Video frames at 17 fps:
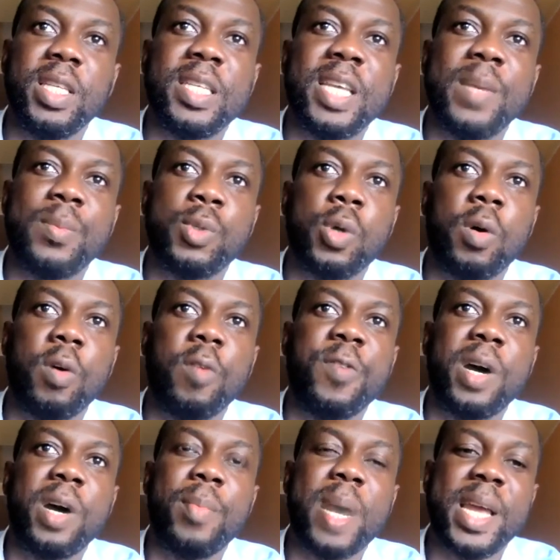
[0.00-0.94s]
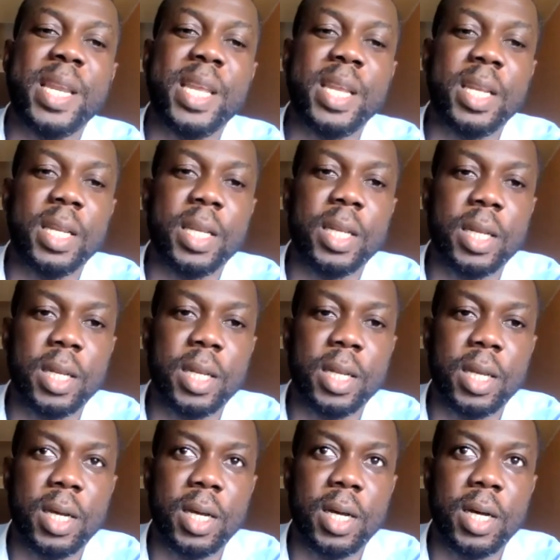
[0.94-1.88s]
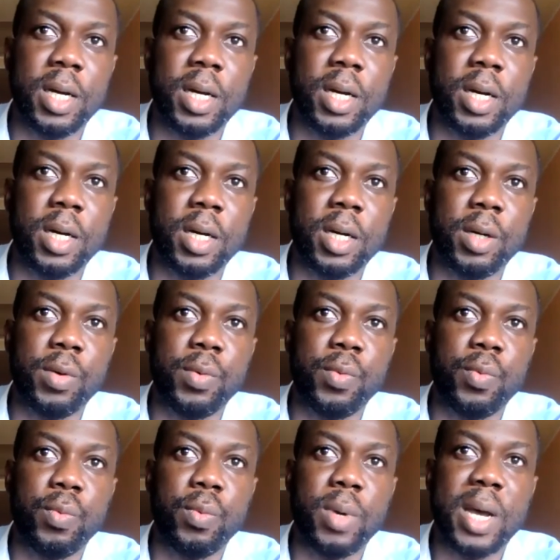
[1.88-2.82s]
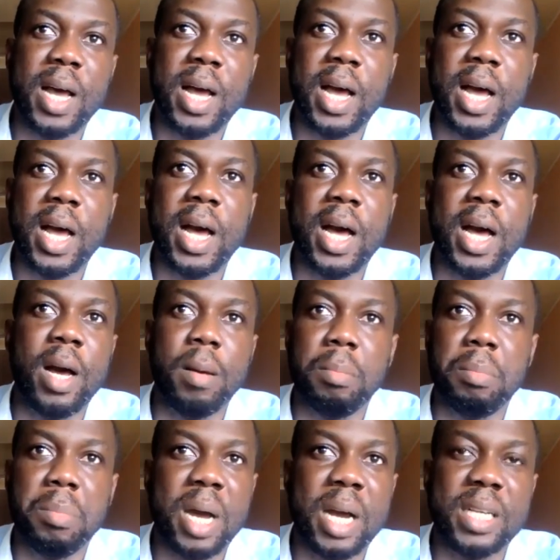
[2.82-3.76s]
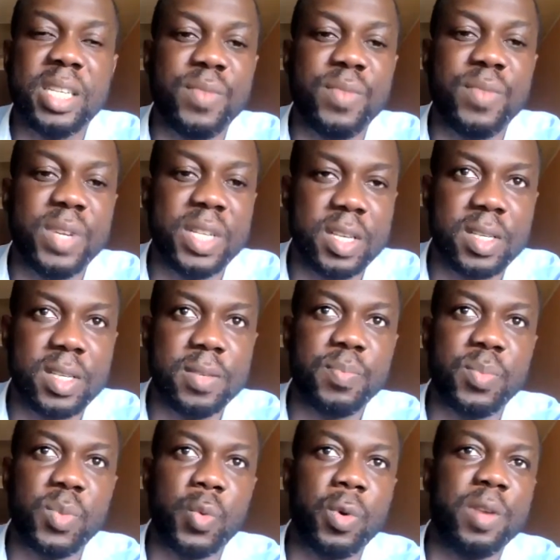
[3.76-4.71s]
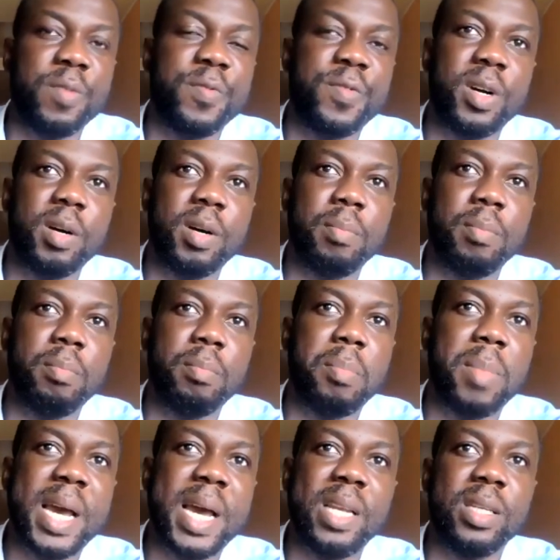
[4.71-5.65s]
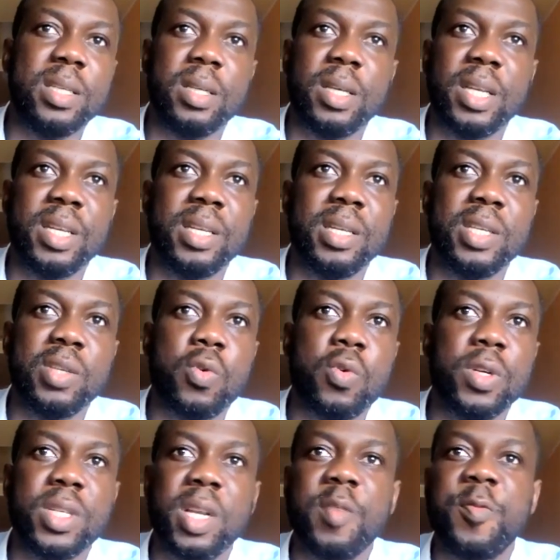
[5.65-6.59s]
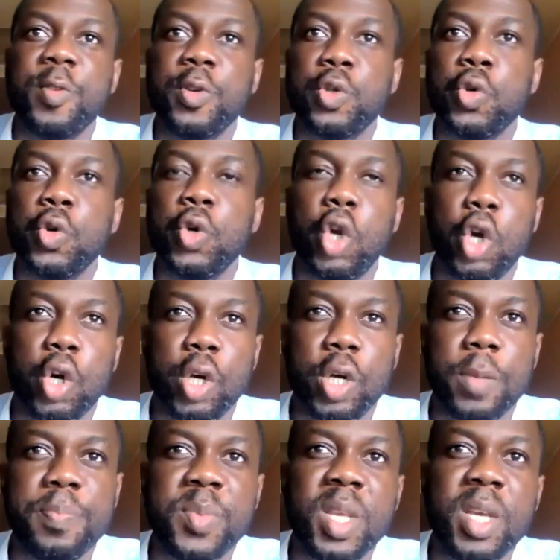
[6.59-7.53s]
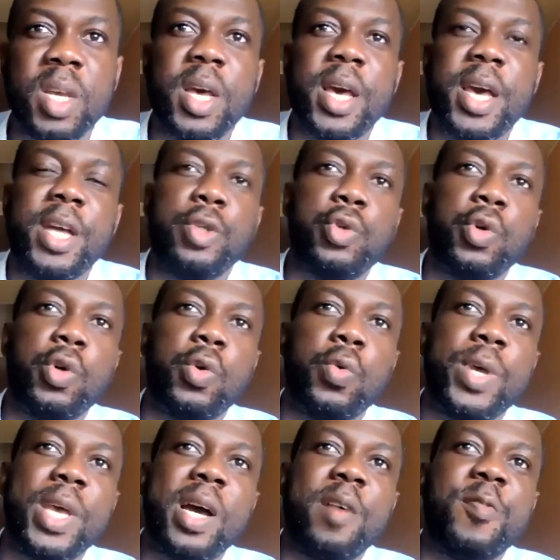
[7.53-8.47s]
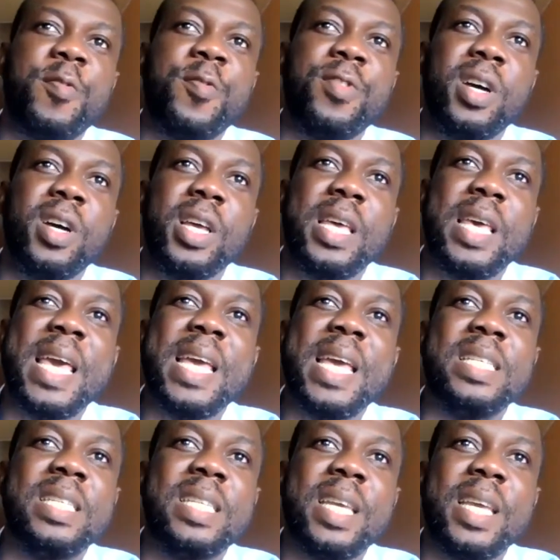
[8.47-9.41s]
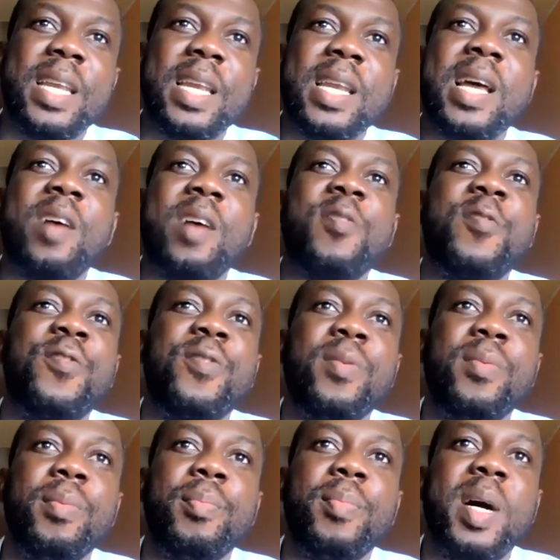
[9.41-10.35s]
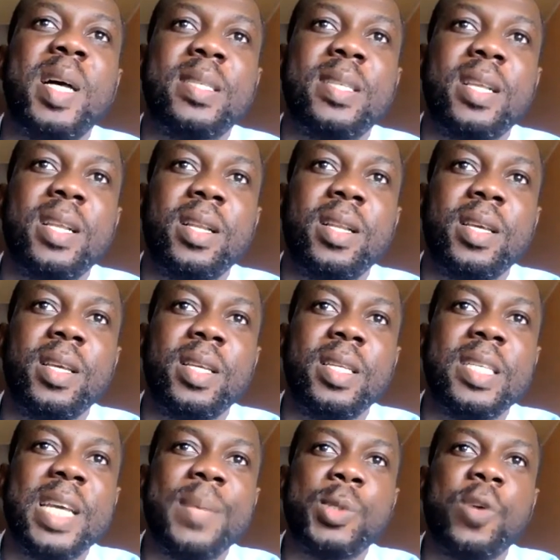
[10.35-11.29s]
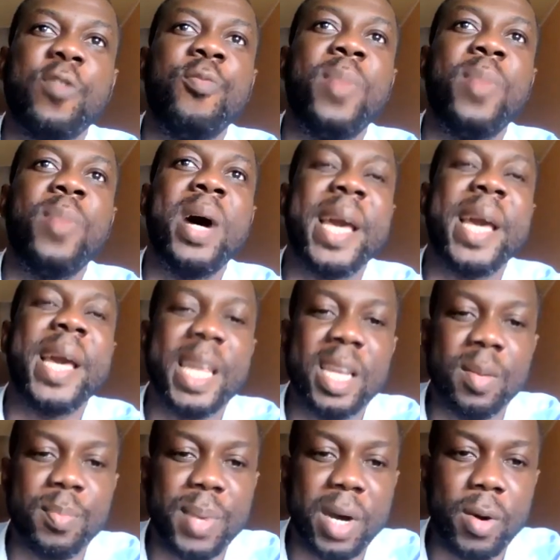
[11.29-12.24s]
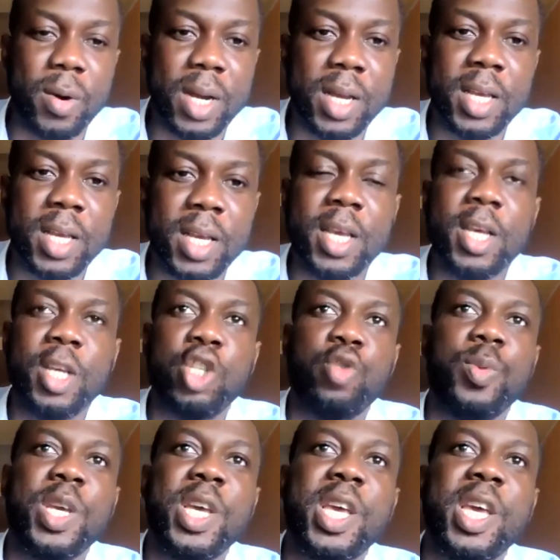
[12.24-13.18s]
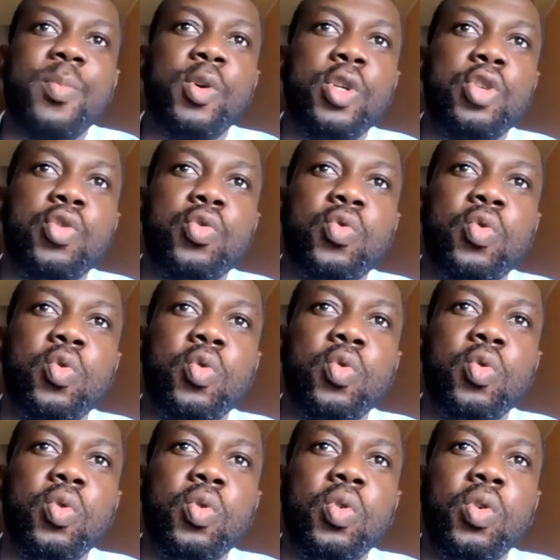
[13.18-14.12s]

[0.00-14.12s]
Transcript: in terms of our mining uh, activities. We've uh, mined in this continent for so long. And so we have gained enough muscle in terms of bargaining power to be able to